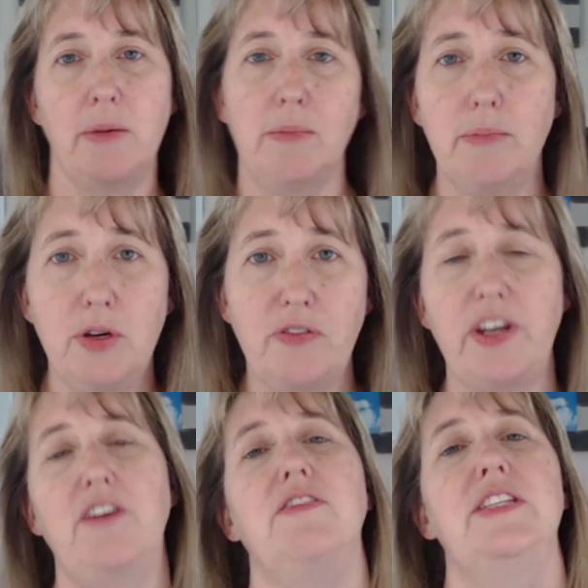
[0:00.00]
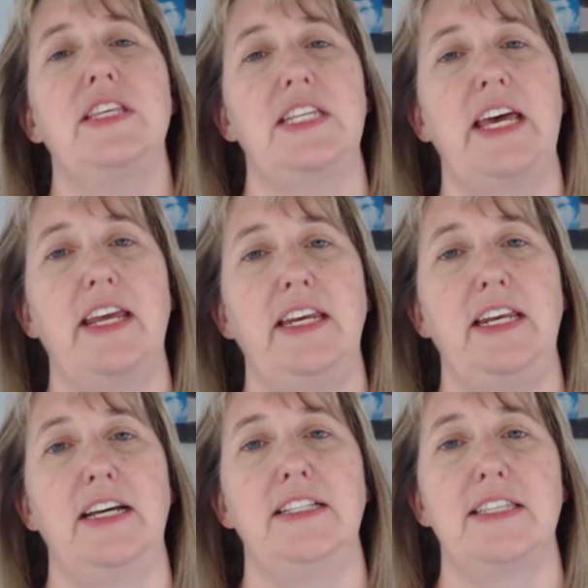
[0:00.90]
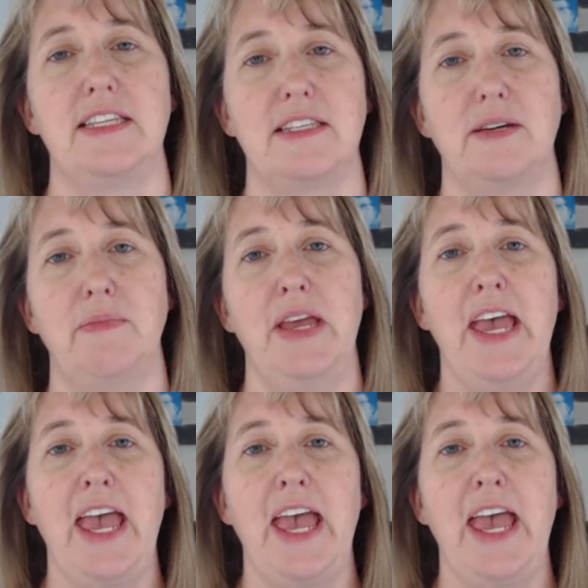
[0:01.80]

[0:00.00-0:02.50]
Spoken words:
move it over to the 1099 system